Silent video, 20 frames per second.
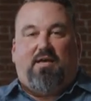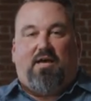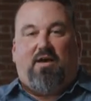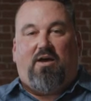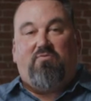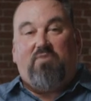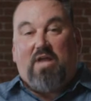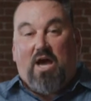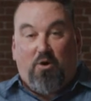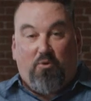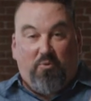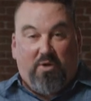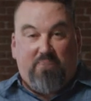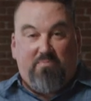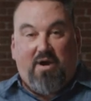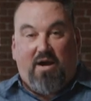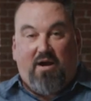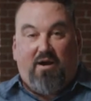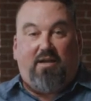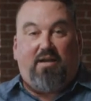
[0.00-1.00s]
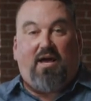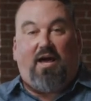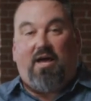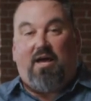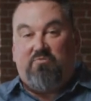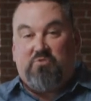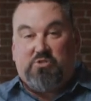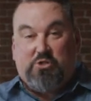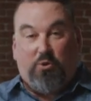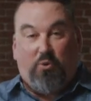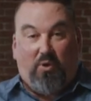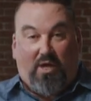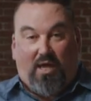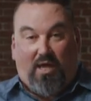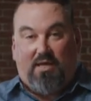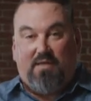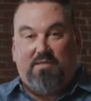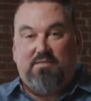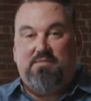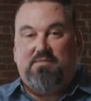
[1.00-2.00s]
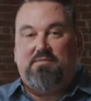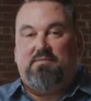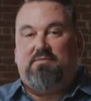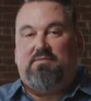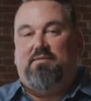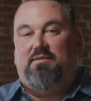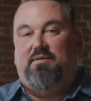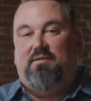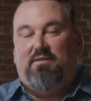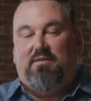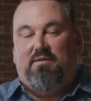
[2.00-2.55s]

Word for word: I have now remarried, I have 2 kids.